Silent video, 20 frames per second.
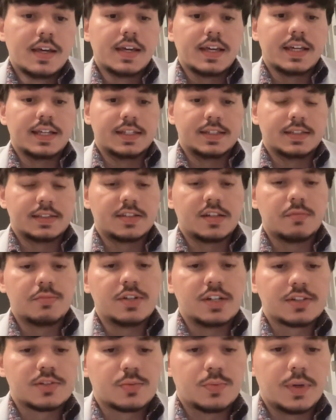in
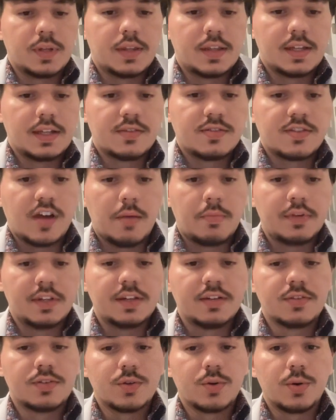subjects with
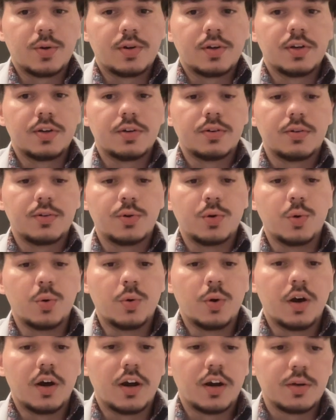insomnia disorder
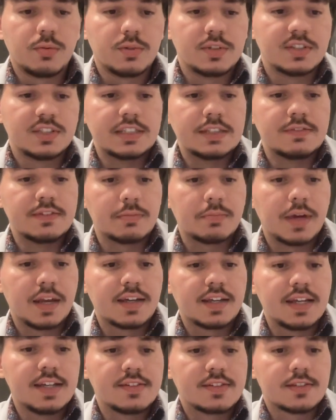who are receiving
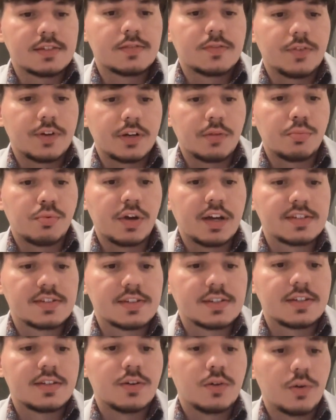medications for
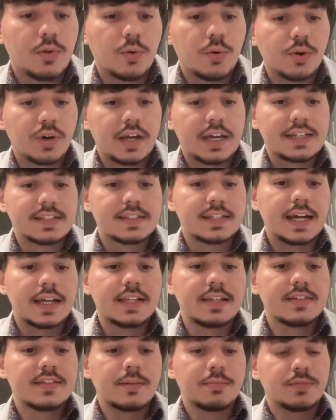depression or
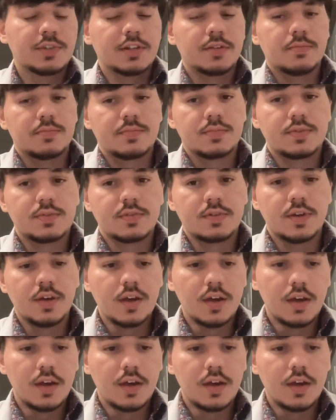anxiety symptoms.